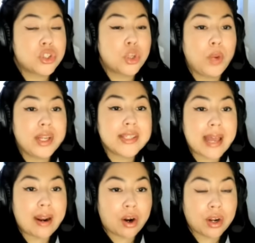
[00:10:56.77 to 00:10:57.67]
So what does
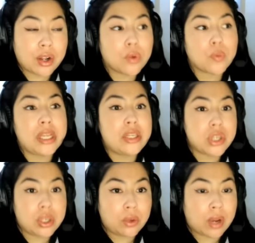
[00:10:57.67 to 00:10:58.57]
that article read
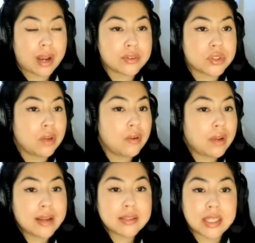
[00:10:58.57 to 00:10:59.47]
to you guys? Do you
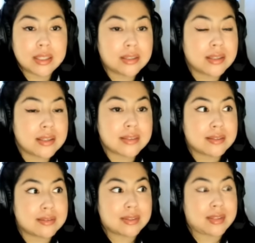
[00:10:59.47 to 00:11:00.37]
guys think that this
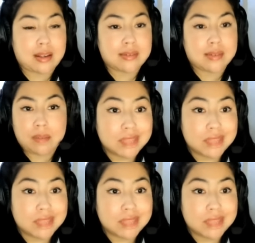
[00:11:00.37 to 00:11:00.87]
sex tape